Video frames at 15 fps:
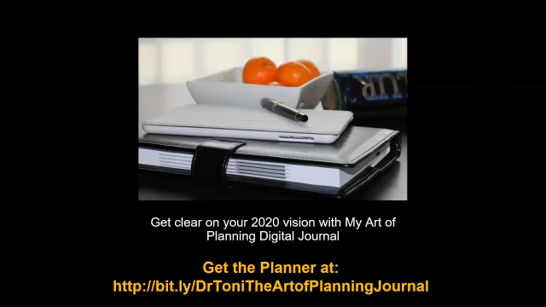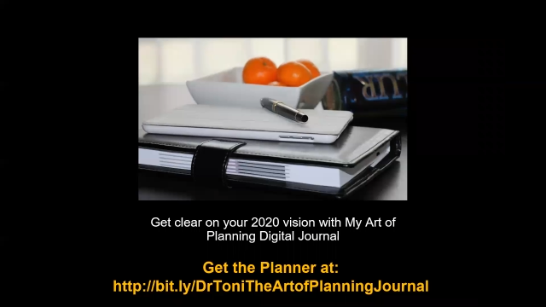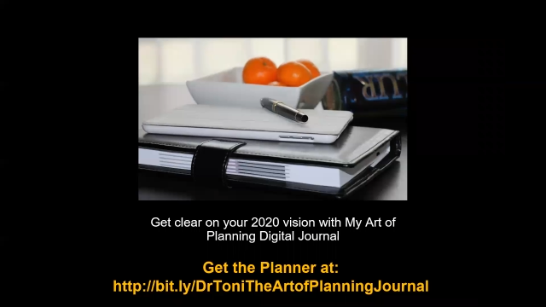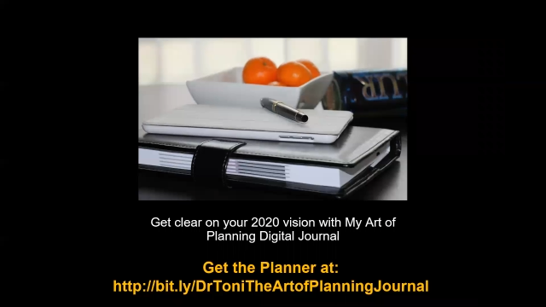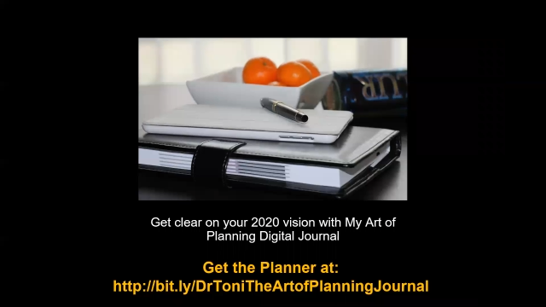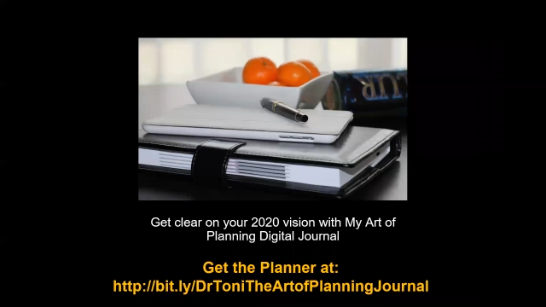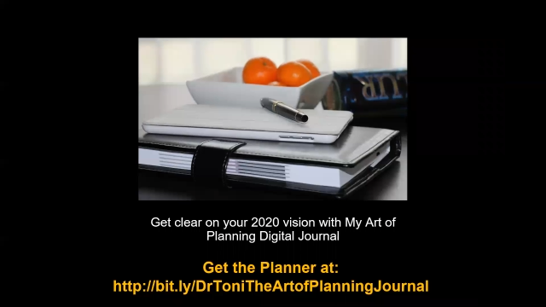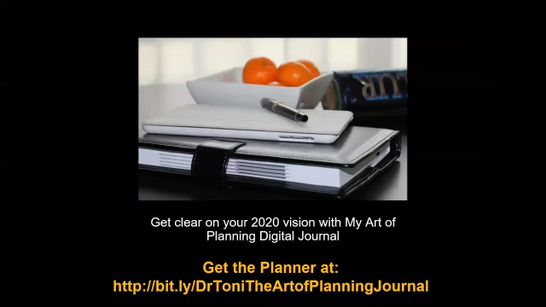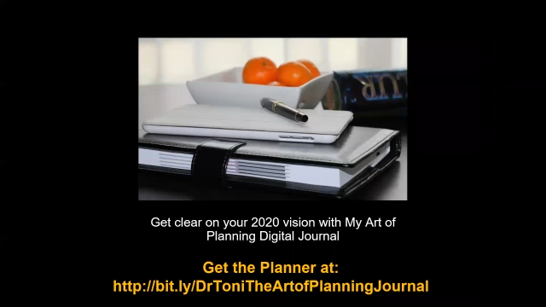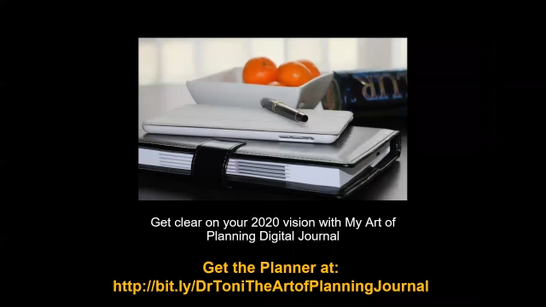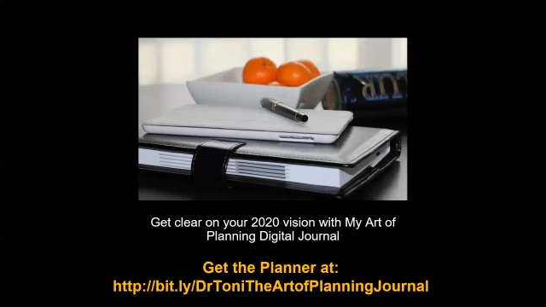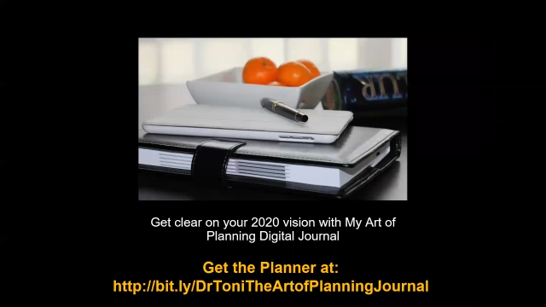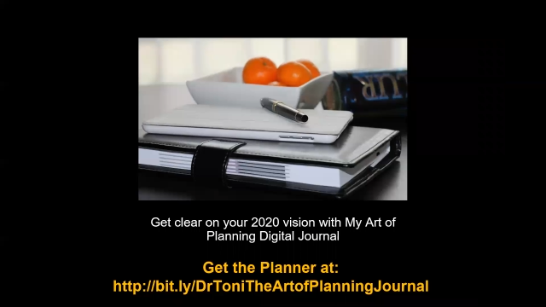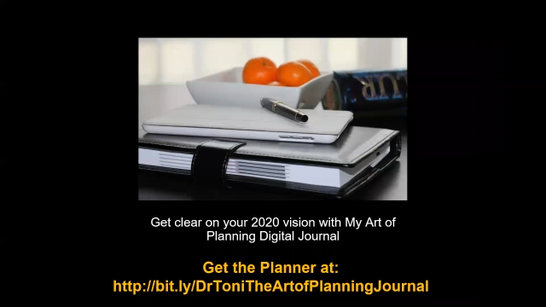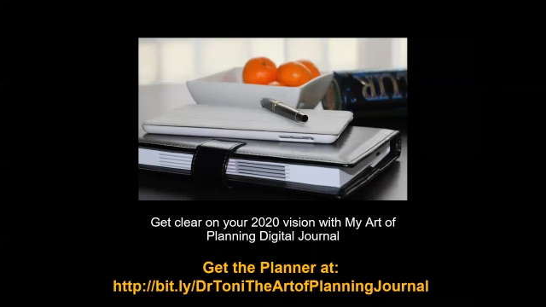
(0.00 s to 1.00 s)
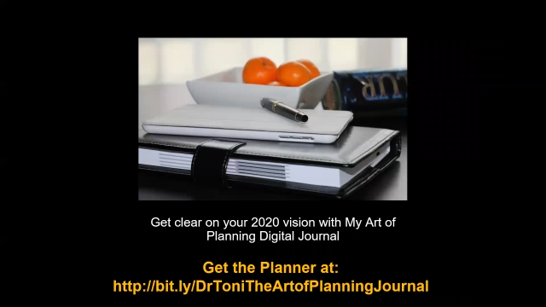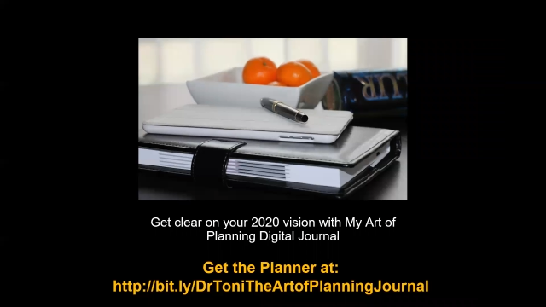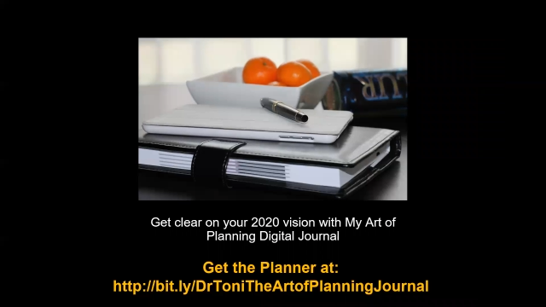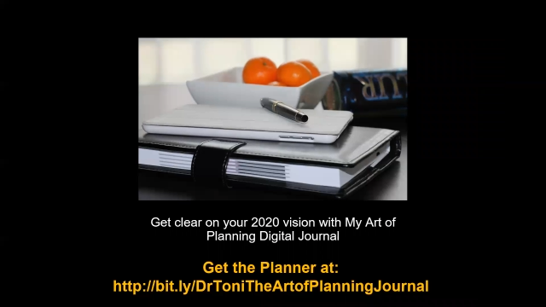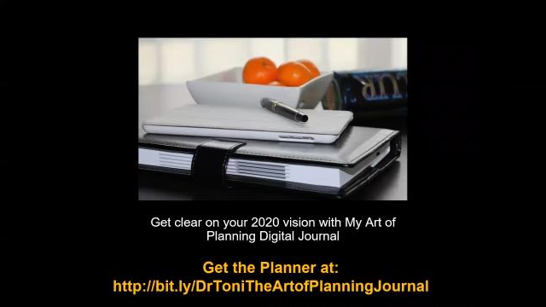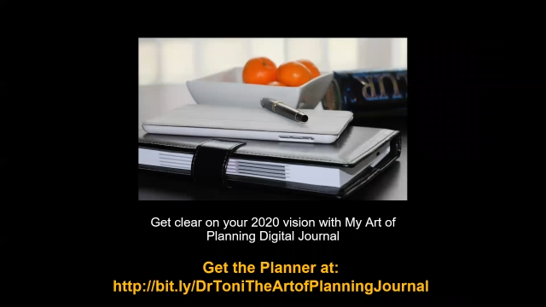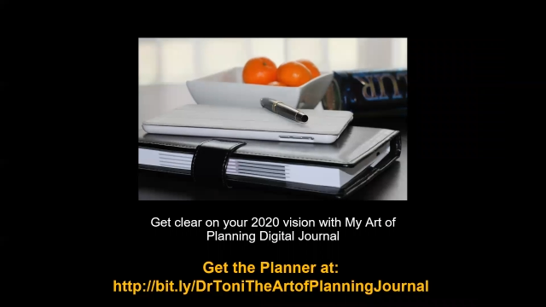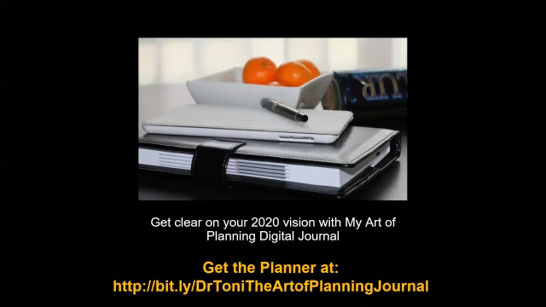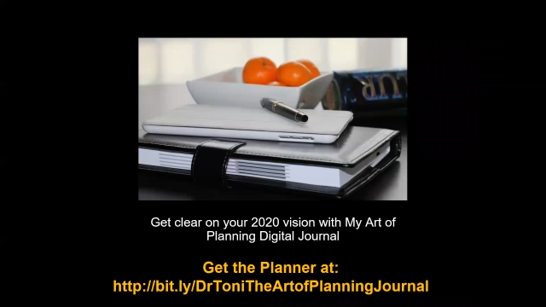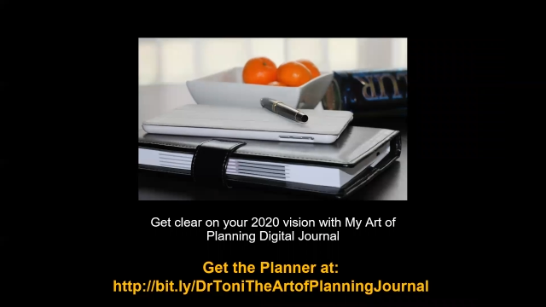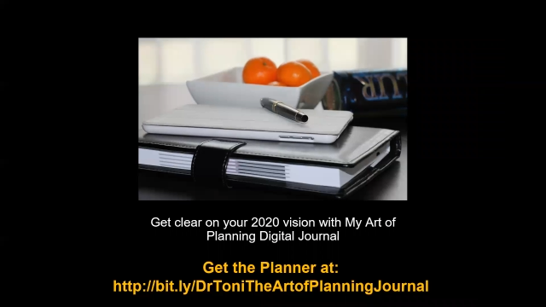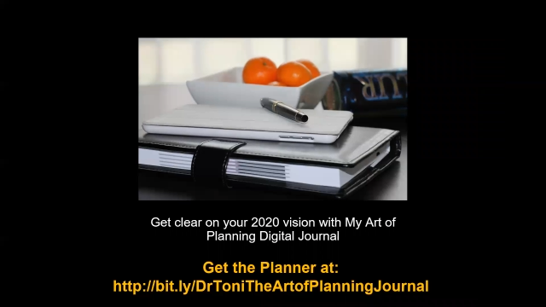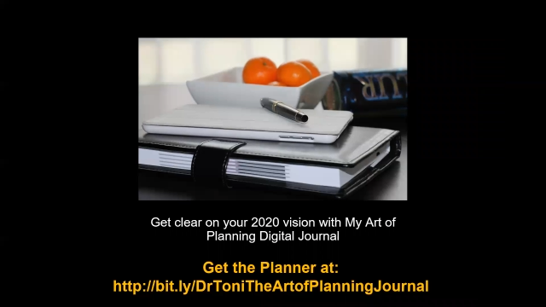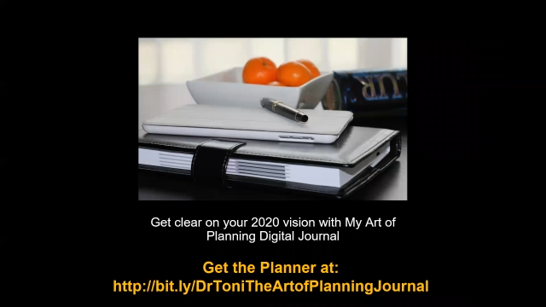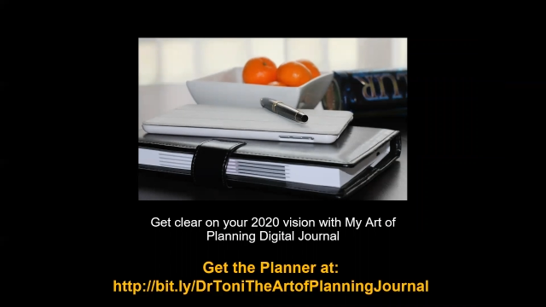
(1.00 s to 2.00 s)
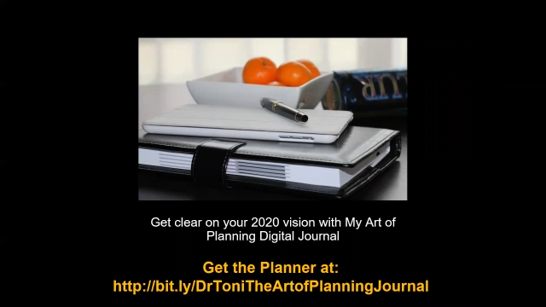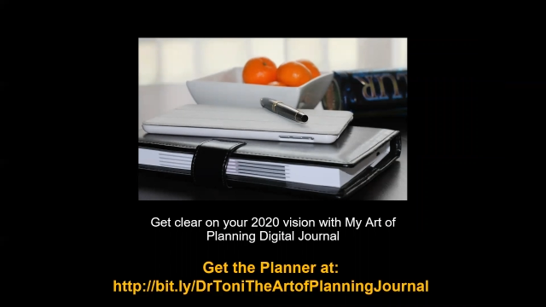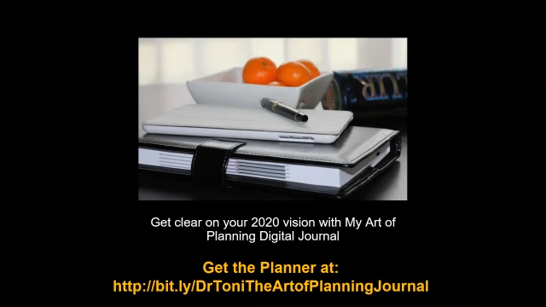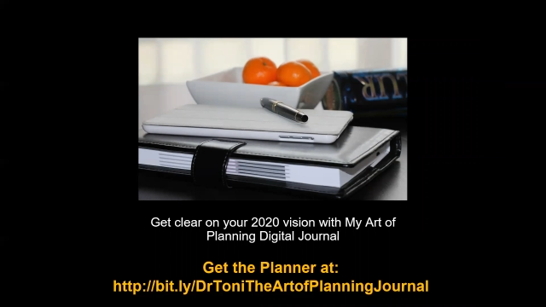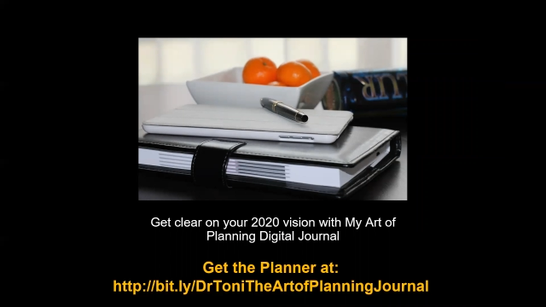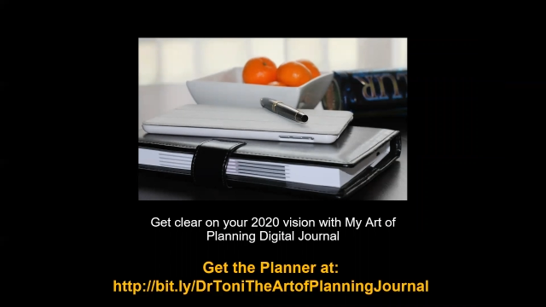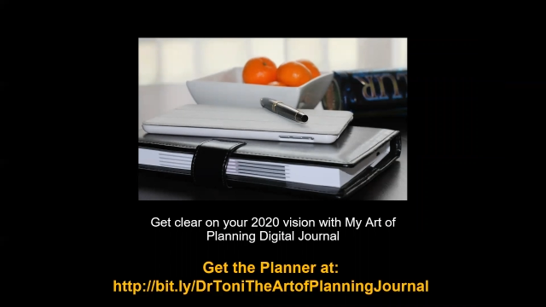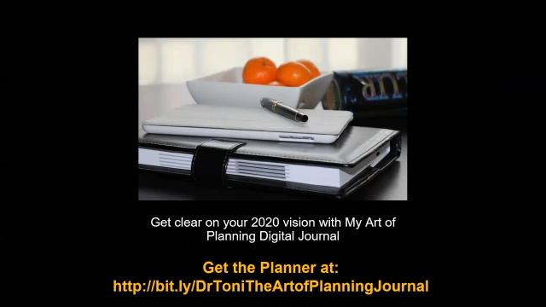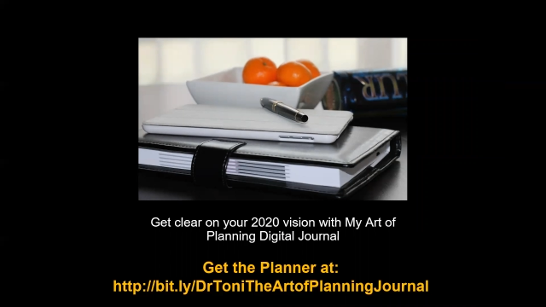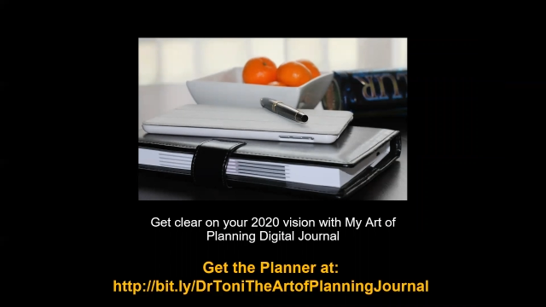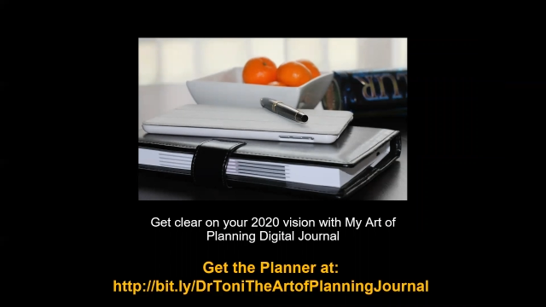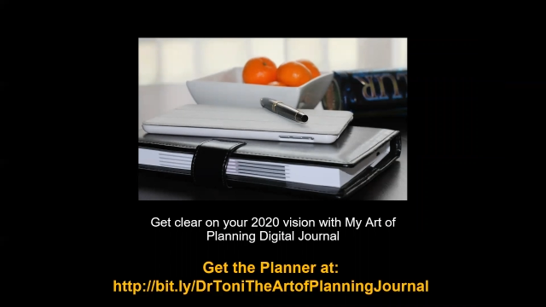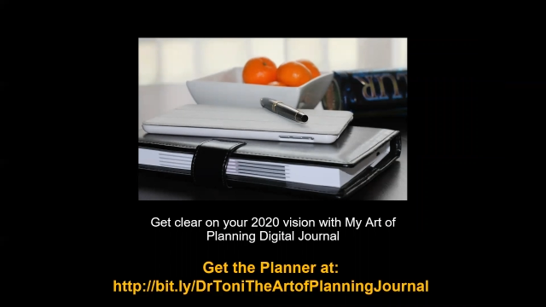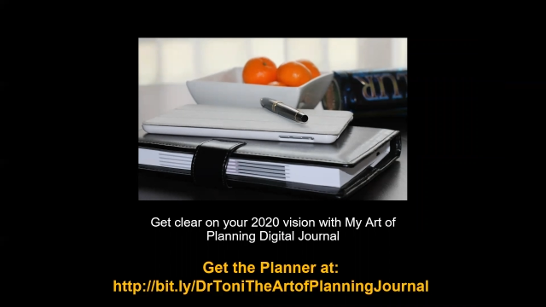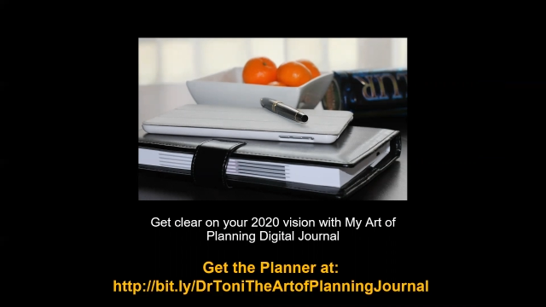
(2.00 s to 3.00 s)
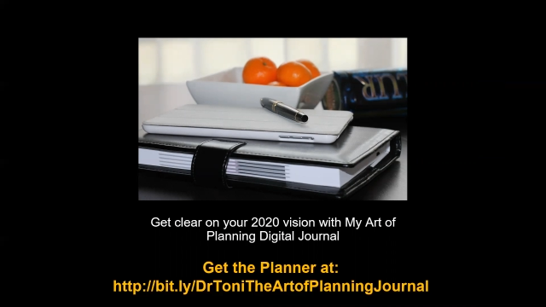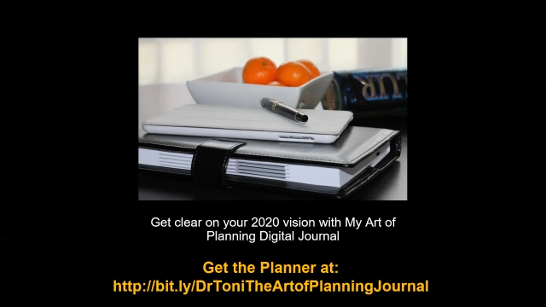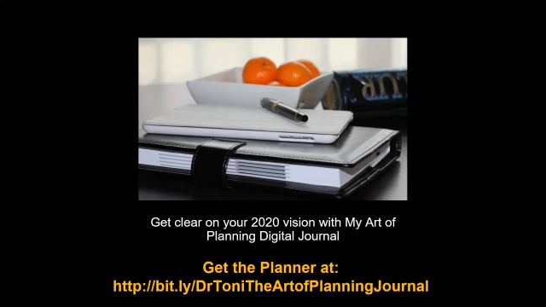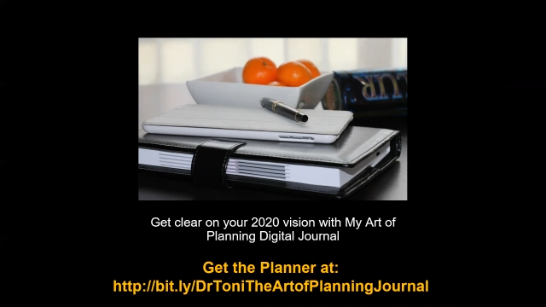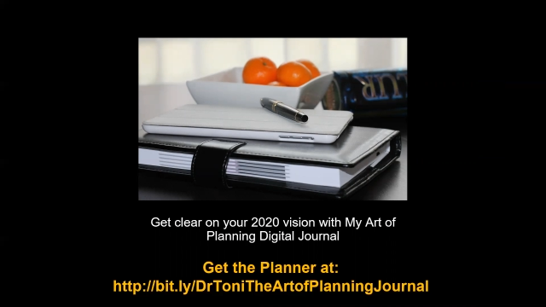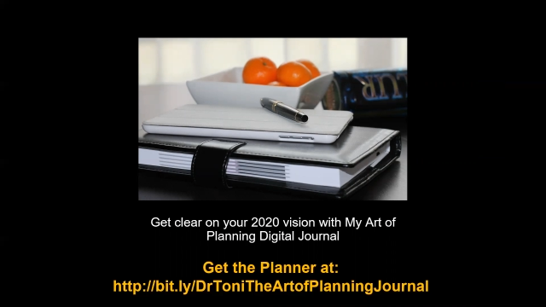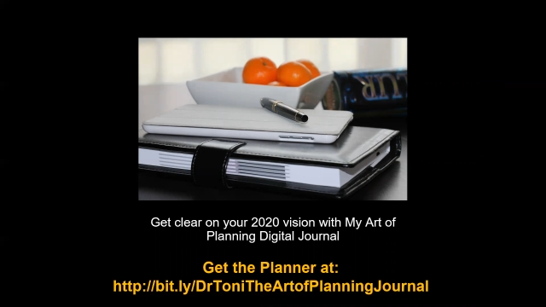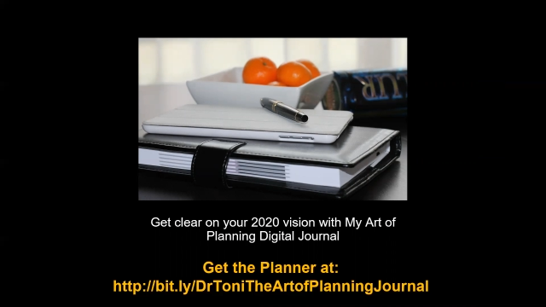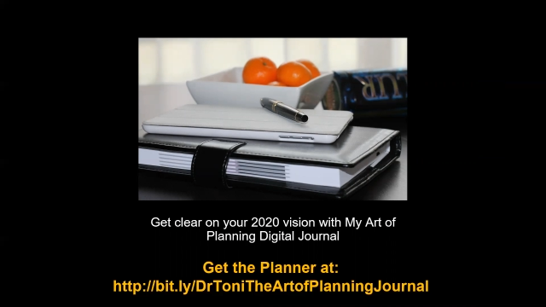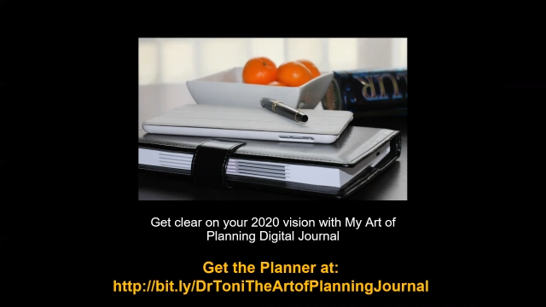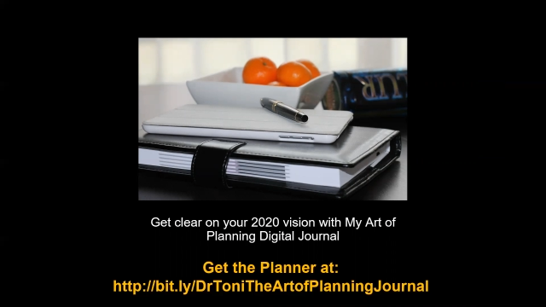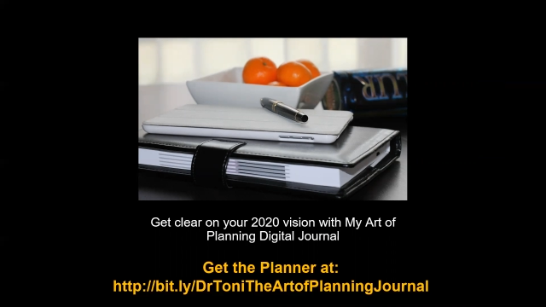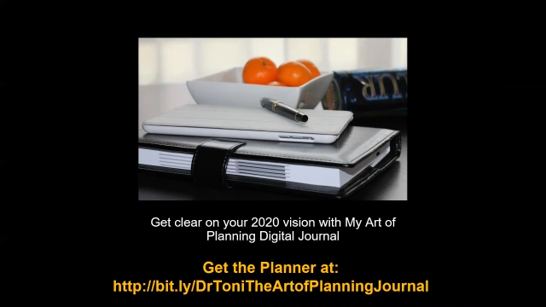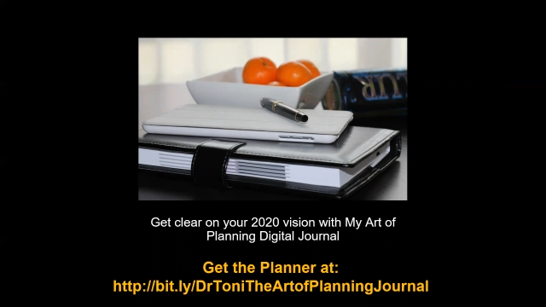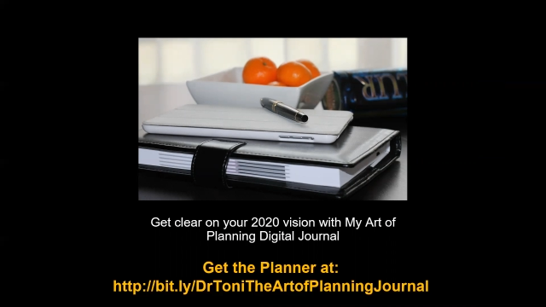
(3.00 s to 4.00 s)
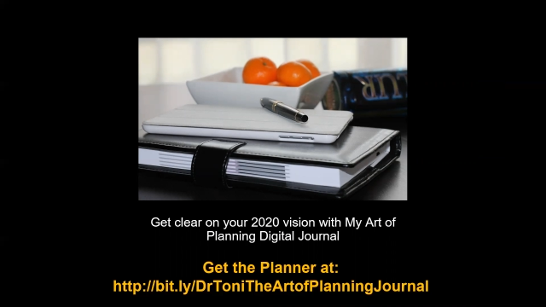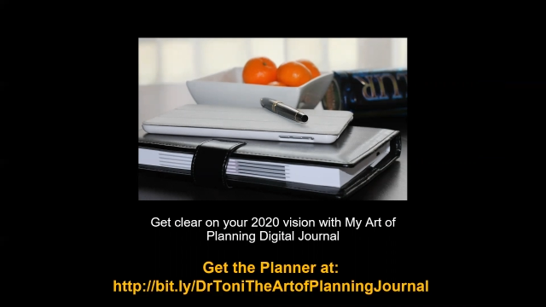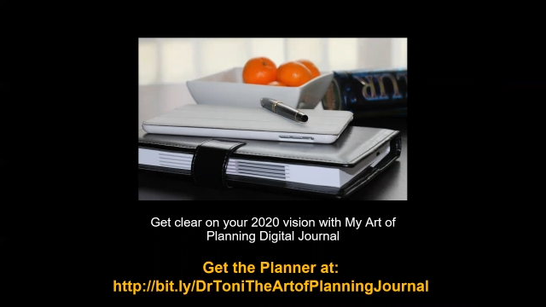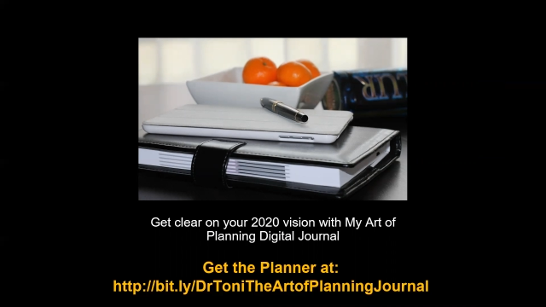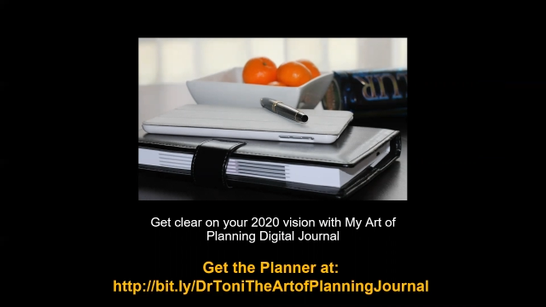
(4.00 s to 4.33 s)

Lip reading: No face is visible, so there are no lips to read.